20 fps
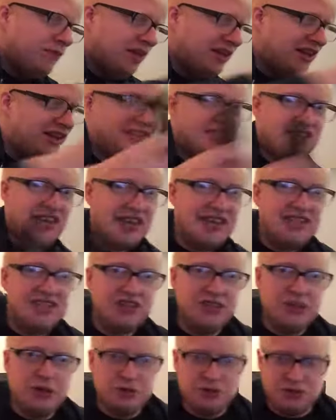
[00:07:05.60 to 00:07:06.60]
like
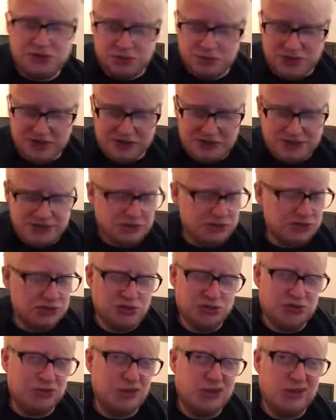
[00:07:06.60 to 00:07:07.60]
tasting notes from them because it was
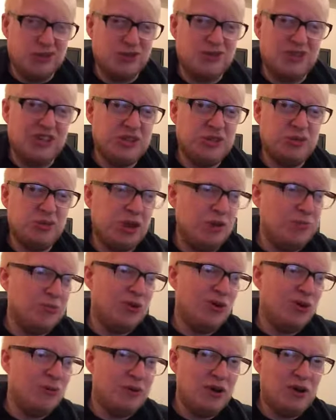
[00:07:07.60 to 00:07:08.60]
just one of those things where I
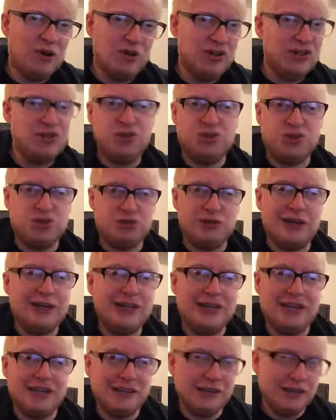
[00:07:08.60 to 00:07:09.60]
bought a bottle and just
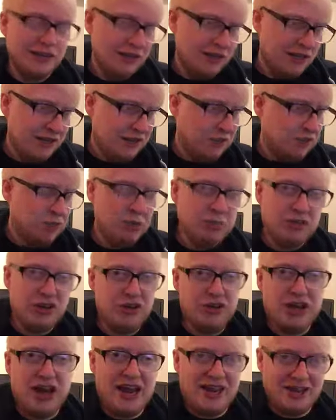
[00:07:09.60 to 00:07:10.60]
drank it. Probably
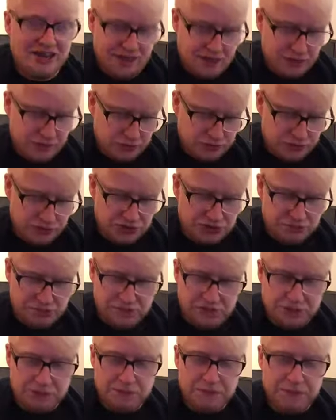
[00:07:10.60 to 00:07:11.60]
on a hangout or
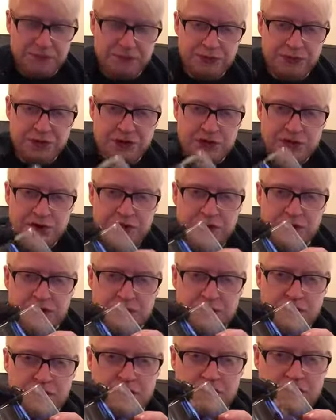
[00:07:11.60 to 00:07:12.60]
something.
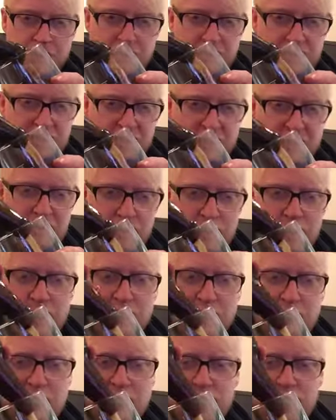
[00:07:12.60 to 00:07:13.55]
But you know what?